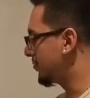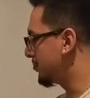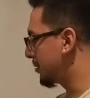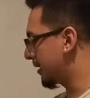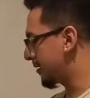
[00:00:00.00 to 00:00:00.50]

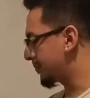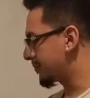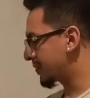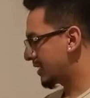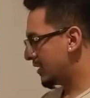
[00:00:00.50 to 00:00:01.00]
But yeah,
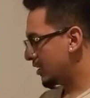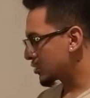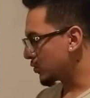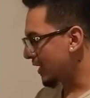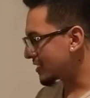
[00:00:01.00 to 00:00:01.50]

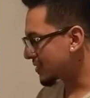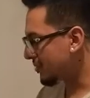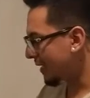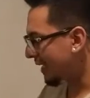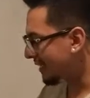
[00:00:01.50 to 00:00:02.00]
so that's the
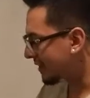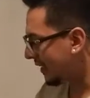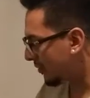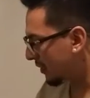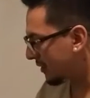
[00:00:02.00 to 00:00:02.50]
main
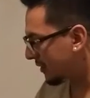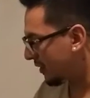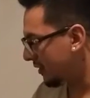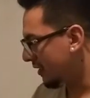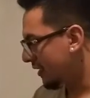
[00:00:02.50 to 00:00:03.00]
thing right
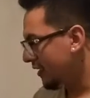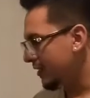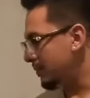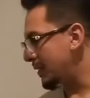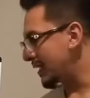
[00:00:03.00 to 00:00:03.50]
there.
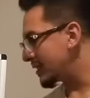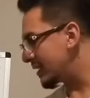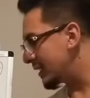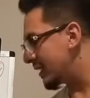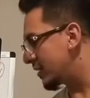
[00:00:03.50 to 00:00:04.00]
The main thing
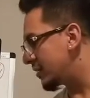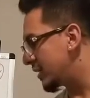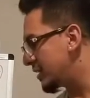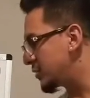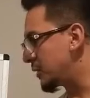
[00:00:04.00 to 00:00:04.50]
here
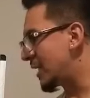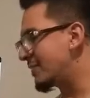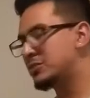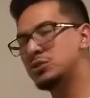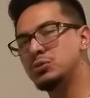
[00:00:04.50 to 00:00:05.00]
is you
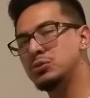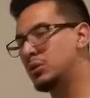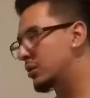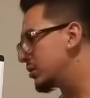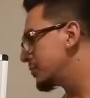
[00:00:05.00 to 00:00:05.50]
have to
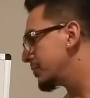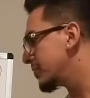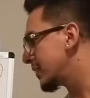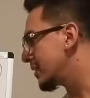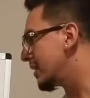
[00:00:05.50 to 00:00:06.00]
learn
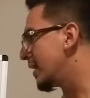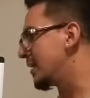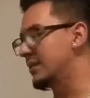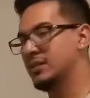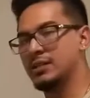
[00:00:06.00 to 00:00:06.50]

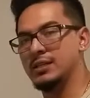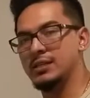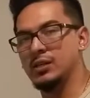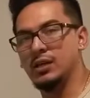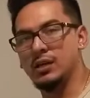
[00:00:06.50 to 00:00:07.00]
that
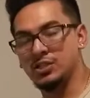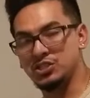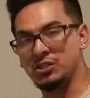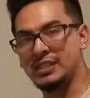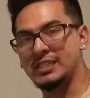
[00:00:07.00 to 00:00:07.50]
a
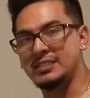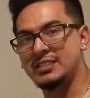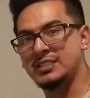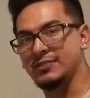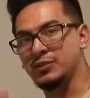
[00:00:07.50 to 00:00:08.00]
circuit
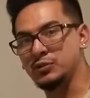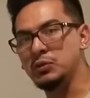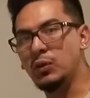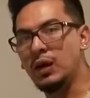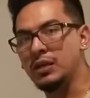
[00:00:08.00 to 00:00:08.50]
consists of 3
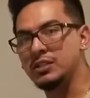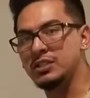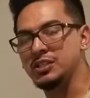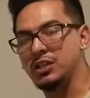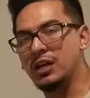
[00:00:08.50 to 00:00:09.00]
wires,
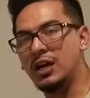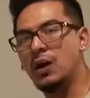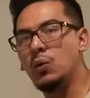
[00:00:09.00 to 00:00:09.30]
your hot